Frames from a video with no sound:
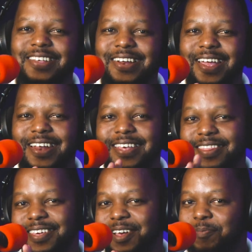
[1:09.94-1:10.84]
said
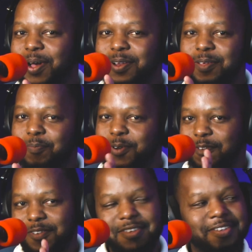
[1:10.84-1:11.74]
anything about the
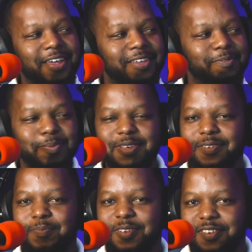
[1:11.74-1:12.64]
previous guest, please
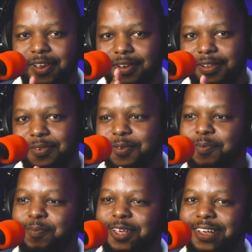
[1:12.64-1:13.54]
be gentle to
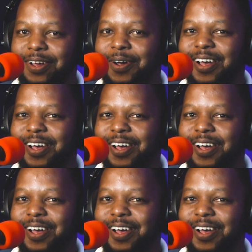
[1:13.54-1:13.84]
me.